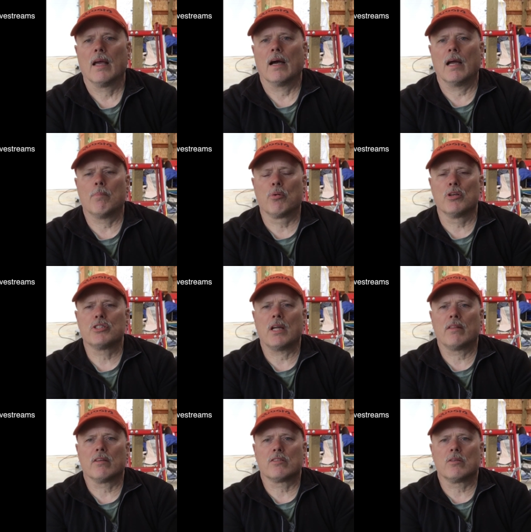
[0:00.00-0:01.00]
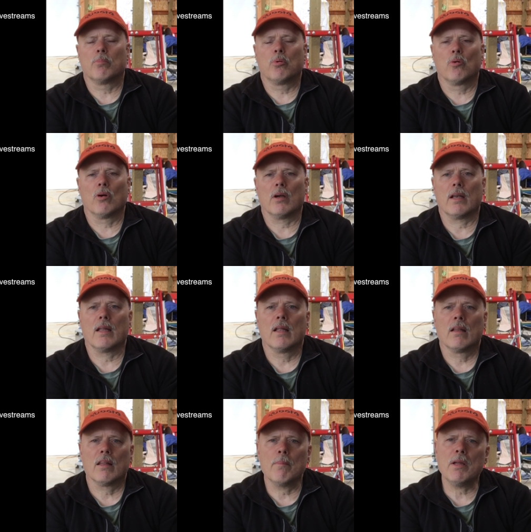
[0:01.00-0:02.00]
I appreciate the support.
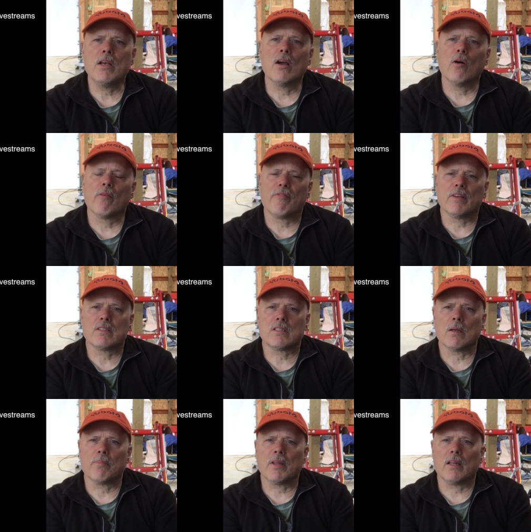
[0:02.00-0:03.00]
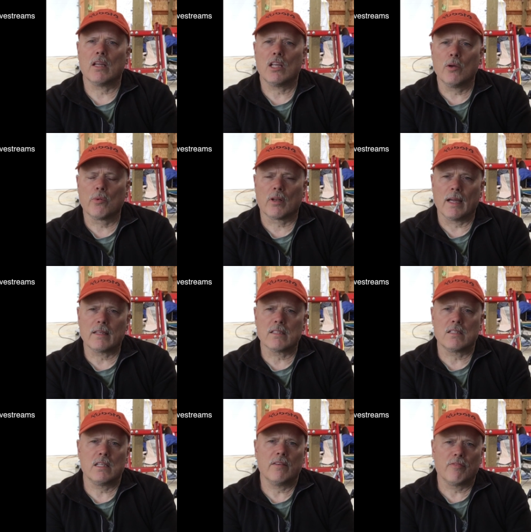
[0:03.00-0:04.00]
Let me know if it's something that you would like to
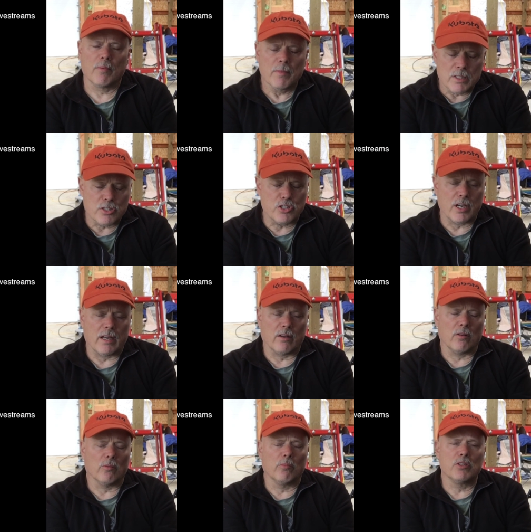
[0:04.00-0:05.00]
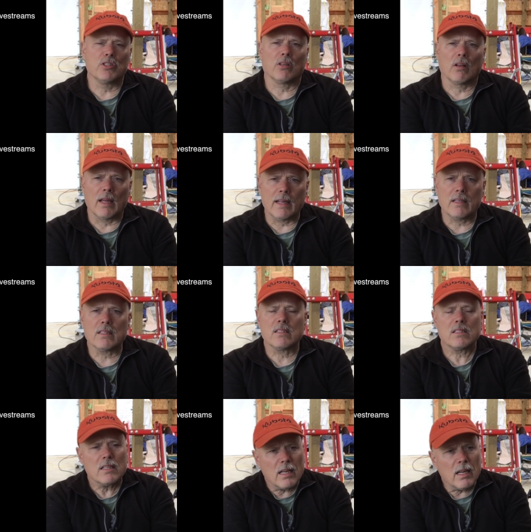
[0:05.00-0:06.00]
see from this channel. Would you like to
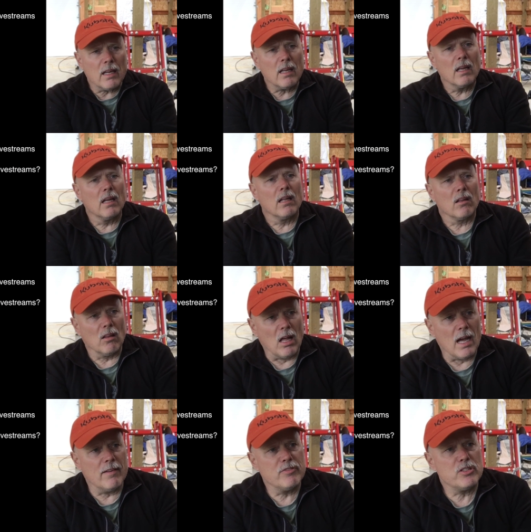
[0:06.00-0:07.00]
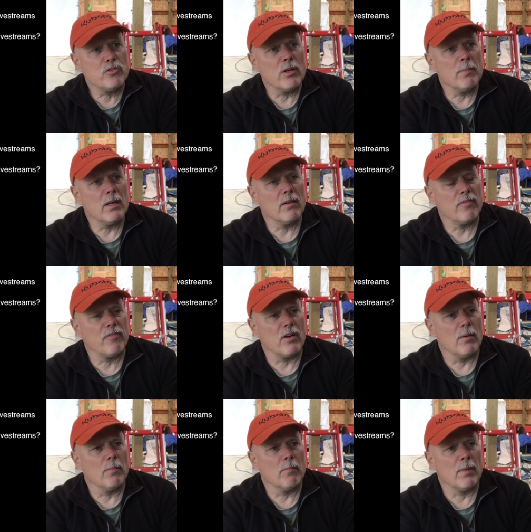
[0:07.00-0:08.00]
see live streaming
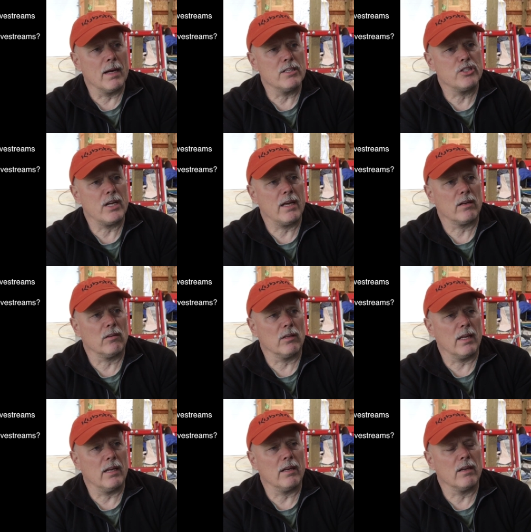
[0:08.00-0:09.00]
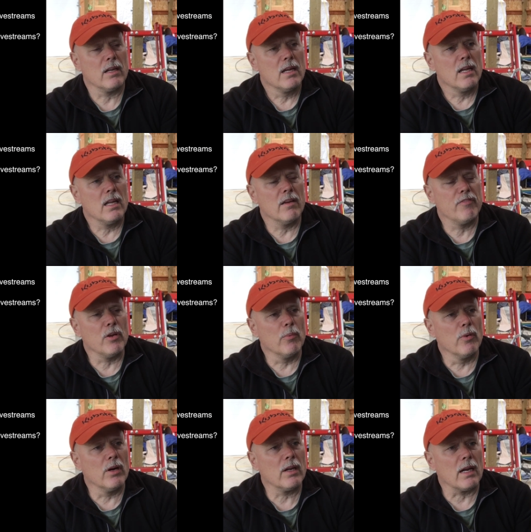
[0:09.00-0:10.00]
from my channel? And if you
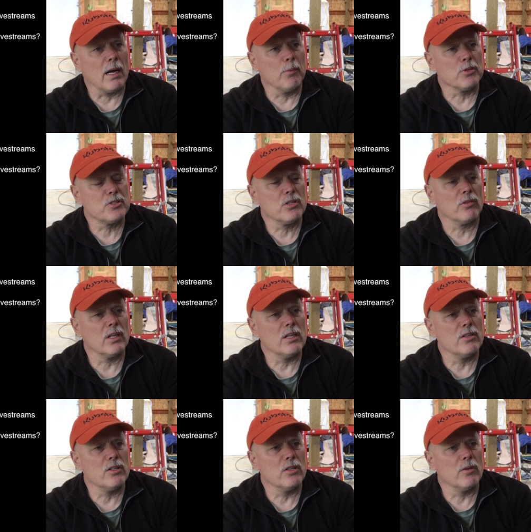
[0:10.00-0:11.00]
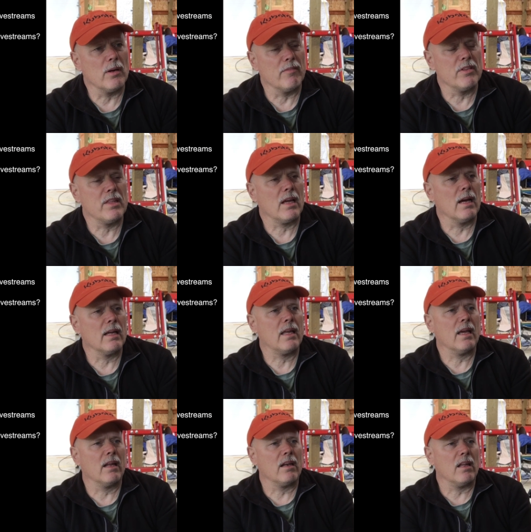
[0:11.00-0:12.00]
would, I will certainly do everything I
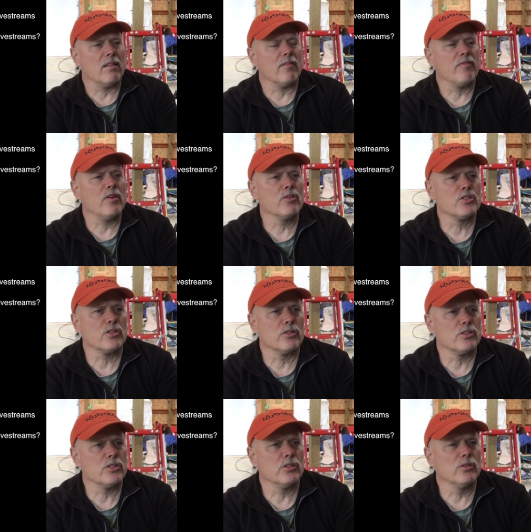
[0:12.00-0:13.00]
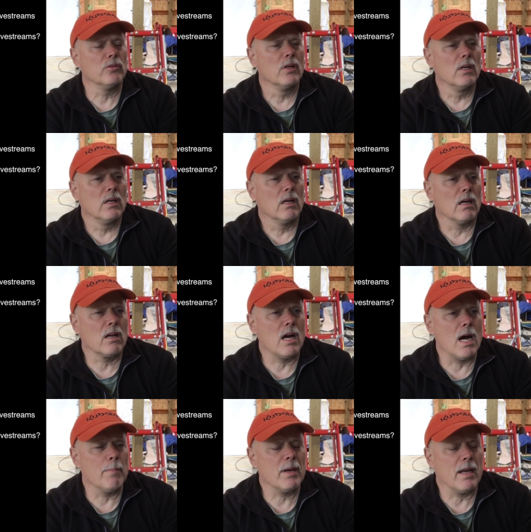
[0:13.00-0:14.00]
can in the future to
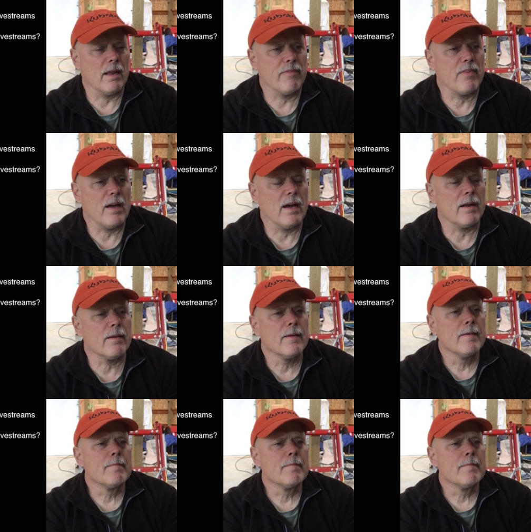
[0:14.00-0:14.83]
accommodate that.